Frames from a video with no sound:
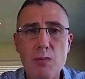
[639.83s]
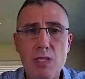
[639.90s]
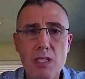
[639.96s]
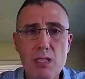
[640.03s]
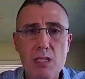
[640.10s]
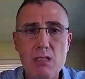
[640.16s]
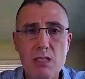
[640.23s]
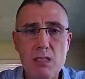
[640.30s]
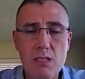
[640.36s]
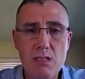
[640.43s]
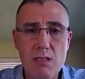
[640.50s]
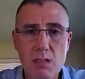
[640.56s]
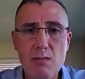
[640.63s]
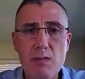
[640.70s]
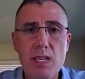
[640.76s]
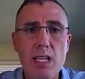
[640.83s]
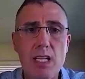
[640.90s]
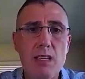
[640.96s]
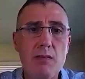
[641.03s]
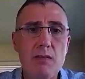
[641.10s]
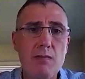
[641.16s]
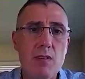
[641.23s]
And this
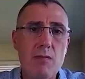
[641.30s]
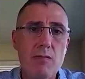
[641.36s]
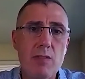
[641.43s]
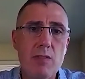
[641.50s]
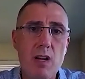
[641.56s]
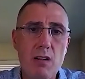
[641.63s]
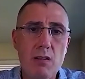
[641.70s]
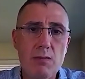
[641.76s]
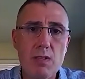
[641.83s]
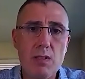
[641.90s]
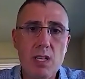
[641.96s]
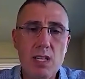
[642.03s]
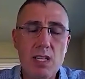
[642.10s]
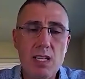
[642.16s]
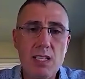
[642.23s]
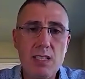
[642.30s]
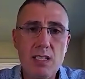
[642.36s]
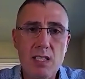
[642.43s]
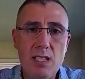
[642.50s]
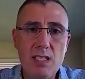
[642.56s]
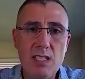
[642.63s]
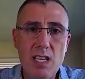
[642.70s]
survey involves
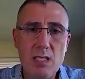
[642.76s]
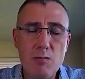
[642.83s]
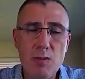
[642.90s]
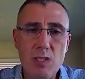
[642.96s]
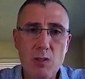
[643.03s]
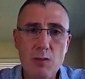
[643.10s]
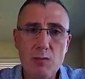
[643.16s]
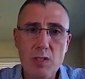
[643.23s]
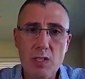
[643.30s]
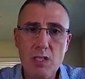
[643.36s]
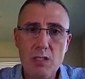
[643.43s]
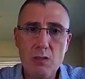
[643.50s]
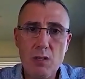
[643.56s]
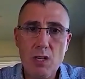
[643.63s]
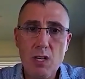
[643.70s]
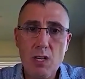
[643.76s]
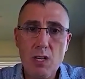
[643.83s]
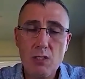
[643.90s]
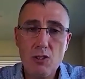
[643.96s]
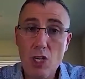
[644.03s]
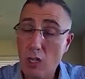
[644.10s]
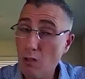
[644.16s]
their assessment of their
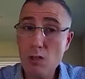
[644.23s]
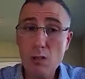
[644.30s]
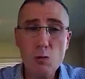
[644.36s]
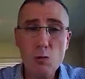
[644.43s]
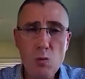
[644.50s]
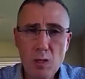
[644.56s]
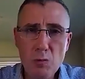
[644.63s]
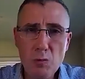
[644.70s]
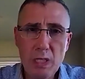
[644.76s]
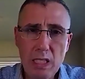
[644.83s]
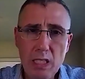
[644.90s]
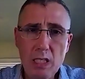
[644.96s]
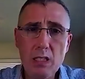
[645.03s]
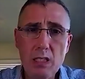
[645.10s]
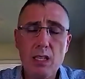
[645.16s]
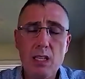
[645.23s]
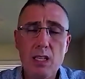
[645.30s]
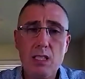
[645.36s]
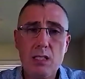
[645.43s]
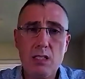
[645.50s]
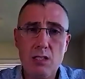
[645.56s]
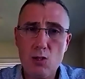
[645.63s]
general well-being,
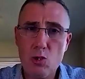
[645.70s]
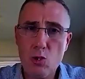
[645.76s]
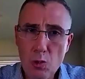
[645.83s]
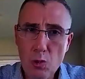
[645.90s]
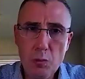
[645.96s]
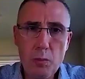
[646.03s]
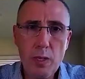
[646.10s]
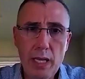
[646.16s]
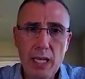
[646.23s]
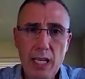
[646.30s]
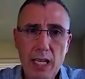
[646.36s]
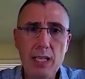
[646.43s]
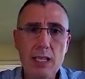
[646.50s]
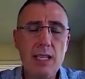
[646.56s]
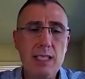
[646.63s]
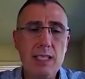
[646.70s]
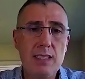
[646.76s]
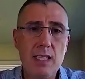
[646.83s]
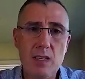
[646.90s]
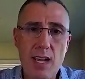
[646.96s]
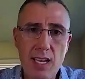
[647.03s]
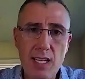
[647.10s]
their joint pain, their
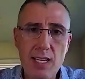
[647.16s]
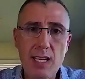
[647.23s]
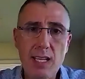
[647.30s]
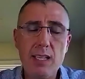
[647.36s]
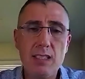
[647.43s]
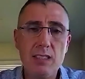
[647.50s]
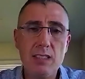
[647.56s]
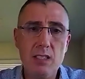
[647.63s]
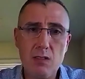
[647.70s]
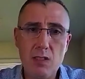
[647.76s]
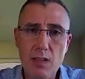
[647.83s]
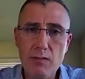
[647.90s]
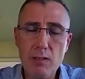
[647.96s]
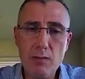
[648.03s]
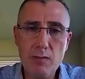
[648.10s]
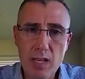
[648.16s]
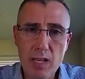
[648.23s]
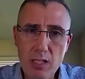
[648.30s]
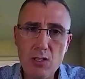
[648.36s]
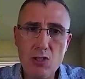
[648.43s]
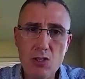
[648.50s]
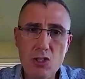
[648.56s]
headache, their level of
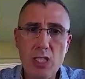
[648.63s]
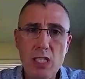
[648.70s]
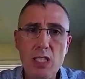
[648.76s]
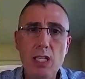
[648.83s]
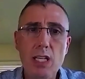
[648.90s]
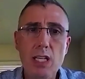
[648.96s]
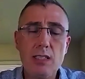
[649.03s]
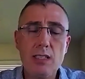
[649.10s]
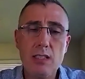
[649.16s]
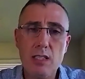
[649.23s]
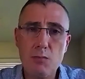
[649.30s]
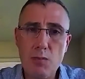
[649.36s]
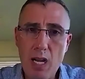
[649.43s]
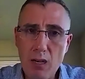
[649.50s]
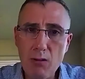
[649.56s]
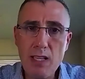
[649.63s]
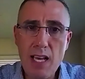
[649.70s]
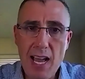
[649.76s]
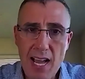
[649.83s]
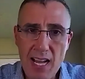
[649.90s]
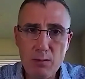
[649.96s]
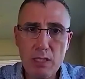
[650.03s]
energy, their bowel
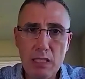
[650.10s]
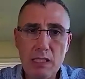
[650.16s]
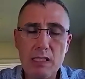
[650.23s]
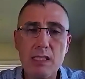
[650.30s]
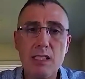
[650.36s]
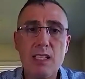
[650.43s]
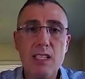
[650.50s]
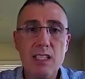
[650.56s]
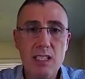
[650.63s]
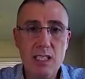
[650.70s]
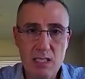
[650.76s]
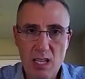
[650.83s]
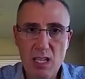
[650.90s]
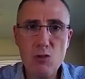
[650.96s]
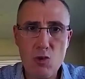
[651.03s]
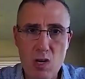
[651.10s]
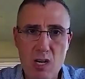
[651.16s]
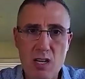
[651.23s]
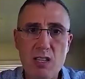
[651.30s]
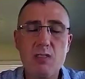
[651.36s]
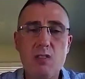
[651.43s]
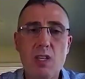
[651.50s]
habits, etc.
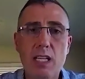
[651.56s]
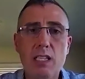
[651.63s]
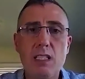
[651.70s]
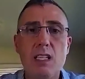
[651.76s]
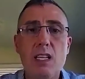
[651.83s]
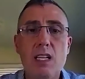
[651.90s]
Right?